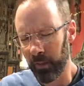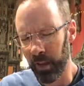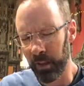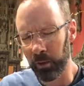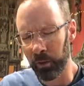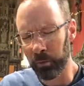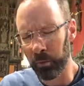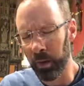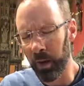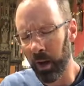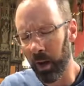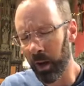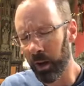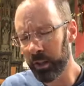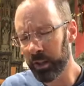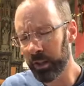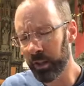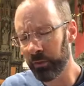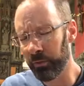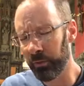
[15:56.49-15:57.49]
And Lord, we
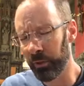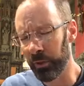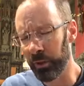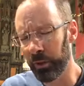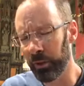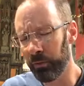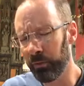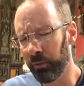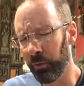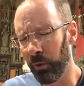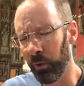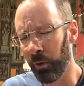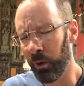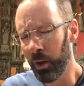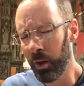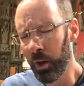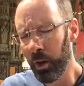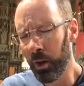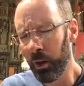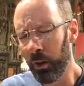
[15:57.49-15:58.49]
ask for
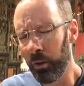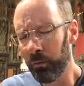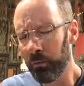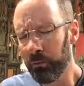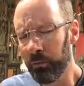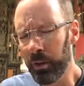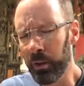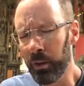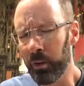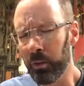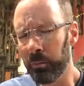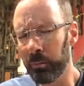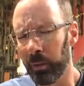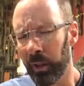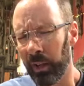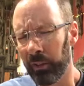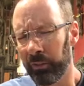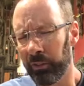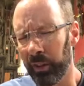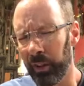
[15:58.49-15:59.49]
real
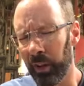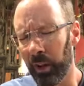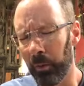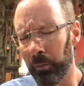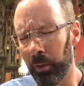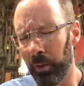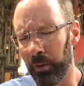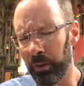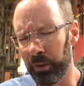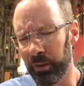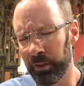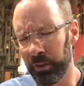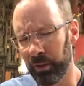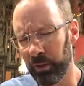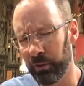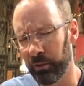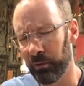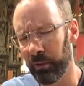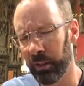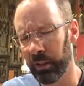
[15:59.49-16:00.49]
blessing upon the
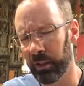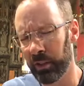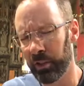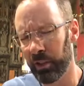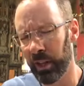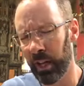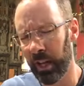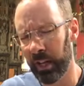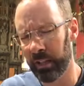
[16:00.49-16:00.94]
surgery that she